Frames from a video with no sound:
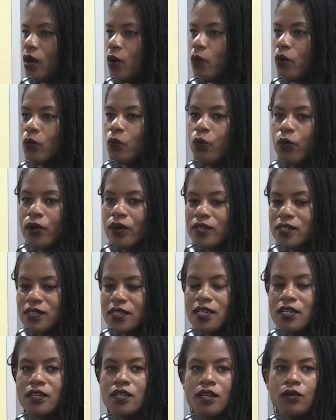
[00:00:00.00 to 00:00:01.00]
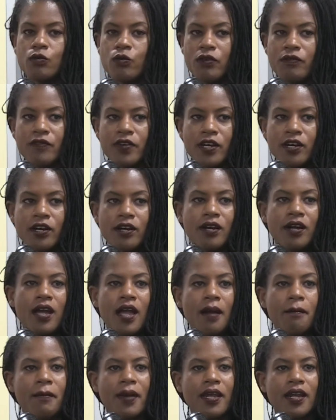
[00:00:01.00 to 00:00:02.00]
What works in Revere
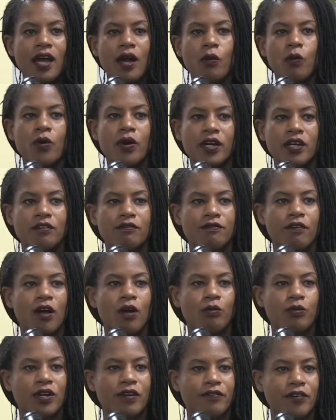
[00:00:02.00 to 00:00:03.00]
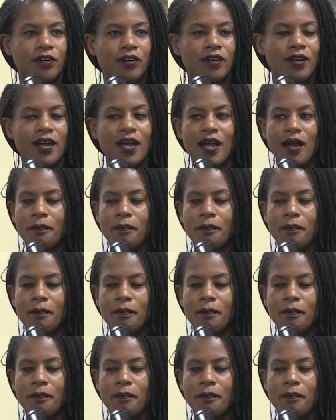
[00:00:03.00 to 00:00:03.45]
may not work in Fall River.